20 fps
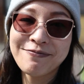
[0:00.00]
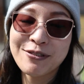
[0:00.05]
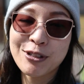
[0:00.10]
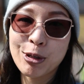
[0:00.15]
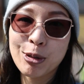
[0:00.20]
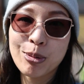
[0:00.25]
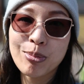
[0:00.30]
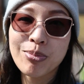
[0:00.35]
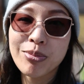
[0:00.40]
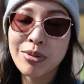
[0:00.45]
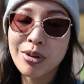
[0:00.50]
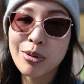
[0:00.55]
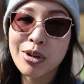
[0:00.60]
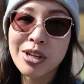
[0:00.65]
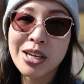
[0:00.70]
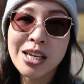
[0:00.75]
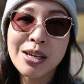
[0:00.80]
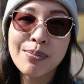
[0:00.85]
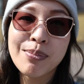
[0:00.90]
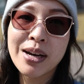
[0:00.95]
So I'm gonna
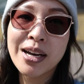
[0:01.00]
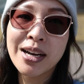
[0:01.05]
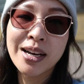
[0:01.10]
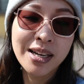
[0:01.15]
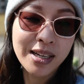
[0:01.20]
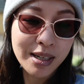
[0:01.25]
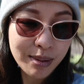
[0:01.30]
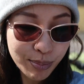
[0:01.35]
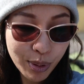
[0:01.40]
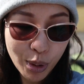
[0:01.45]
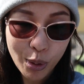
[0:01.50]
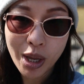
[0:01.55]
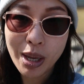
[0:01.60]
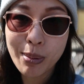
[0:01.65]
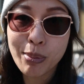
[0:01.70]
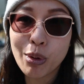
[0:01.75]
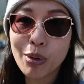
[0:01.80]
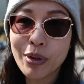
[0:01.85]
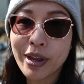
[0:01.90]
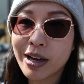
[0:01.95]
eat my poke
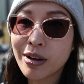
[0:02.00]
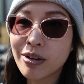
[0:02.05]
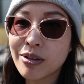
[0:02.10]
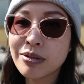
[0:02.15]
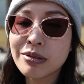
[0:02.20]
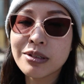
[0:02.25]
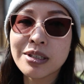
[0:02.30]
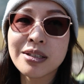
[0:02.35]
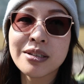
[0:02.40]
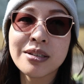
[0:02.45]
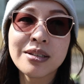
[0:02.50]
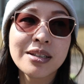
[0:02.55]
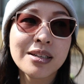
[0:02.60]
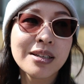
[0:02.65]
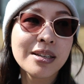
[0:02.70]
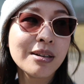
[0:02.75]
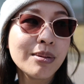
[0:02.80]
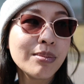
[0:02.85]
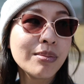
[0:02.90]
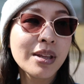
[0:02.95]
bowl now and
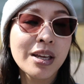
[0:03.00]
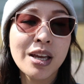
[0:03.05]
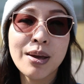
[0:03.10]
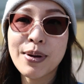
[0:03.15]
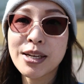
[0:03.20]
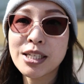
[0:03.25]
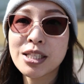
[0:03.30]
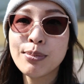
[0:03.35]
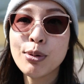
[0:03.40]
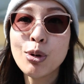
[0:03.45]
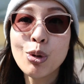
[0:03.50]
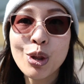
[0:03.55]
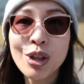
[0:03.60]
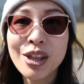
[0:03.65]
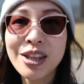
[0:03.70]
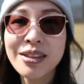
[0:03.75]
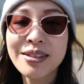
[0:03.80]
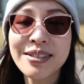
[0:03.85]
then get back to the booth.